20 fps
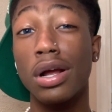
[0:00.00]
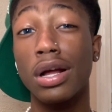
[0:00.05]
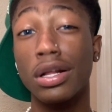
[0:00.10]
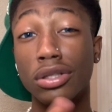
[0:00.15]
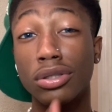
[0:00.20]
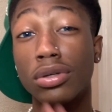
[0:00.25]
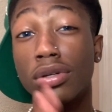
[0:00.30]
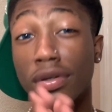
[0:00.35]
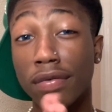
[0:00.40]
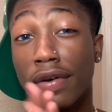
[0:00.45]

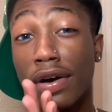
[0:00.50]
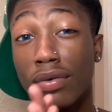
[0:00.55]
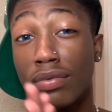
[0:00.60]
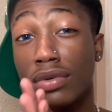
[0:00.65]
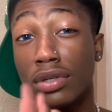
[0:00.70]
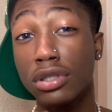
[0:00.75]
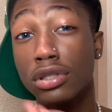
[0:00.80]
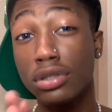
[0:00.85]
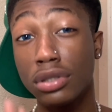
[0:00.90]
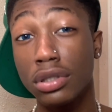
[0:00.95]
thought if I
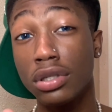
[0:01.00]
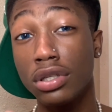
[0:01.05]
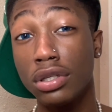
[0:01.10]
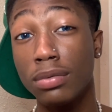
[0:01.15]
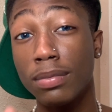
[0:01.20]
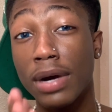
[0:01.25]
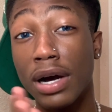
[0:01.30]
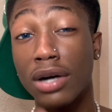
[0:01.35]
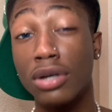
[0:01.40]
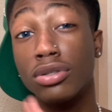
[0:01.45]
went to sleep,
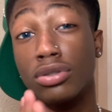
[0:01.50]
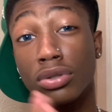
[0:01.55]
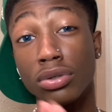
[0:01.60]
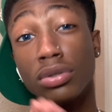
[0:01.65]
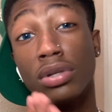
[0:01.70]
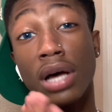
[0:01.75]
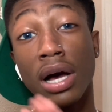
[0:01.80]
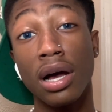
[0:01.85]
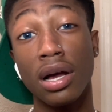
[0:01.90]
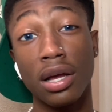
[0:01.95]
I was gonna
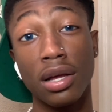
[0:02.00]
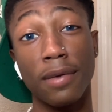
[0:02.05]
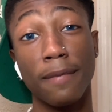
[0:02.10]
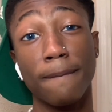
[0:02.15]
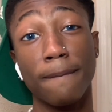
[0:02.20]
die.